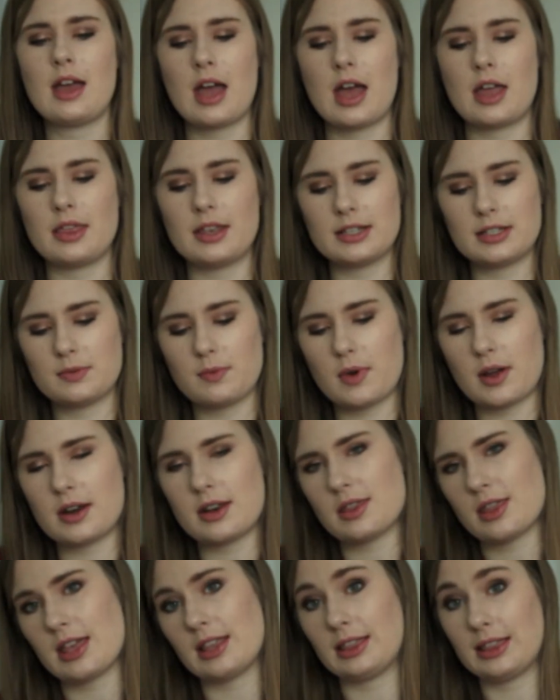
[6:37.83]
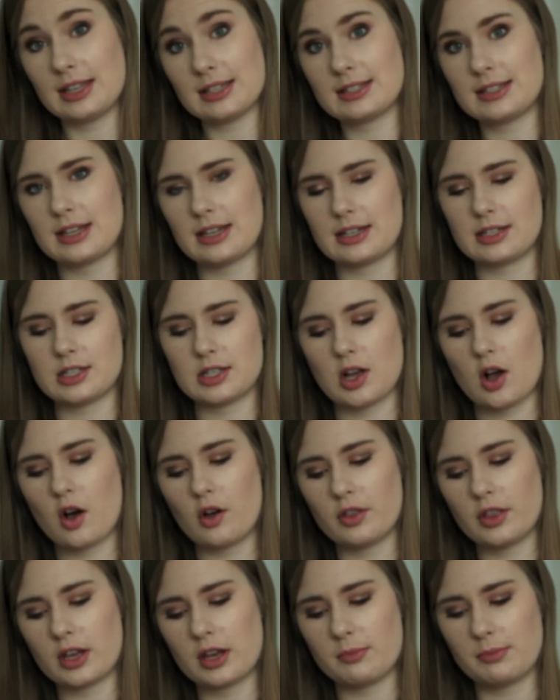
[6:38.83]
And this one, they listened to
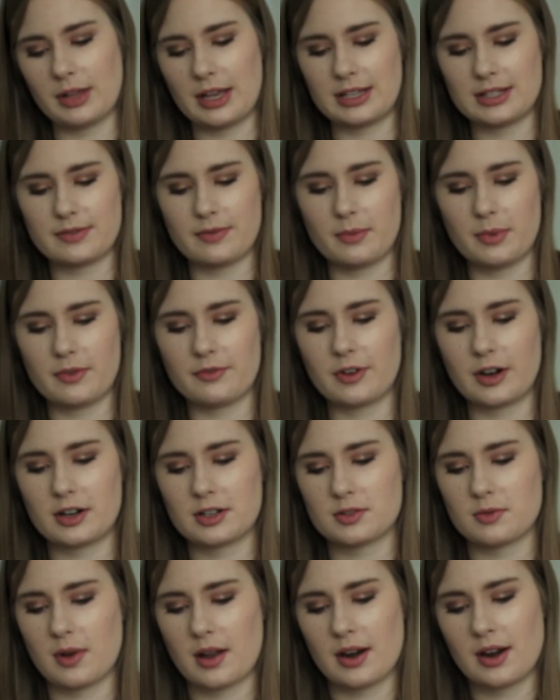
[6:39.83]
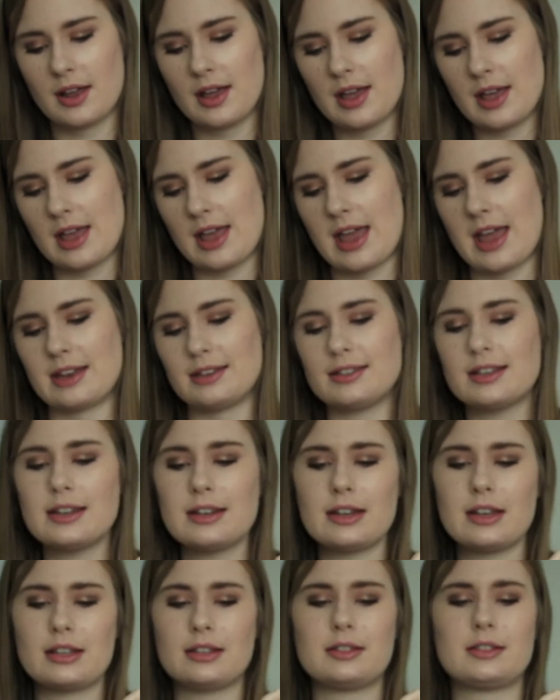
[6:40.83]
all the complaints from the first one and
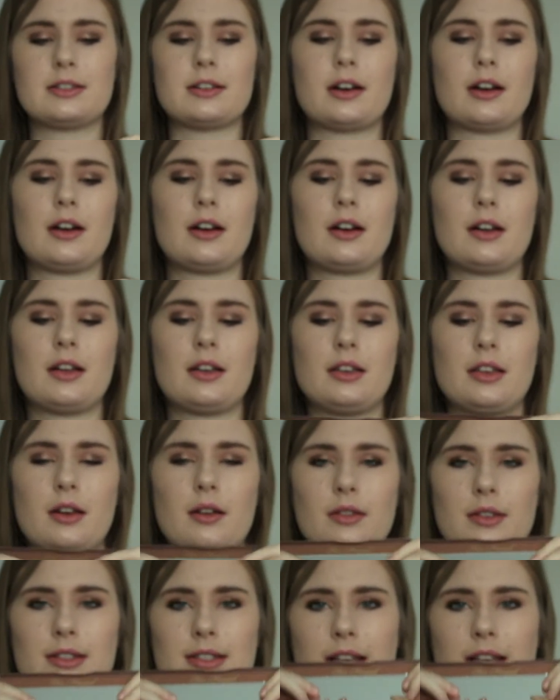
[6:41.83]
didn't insert, you know, the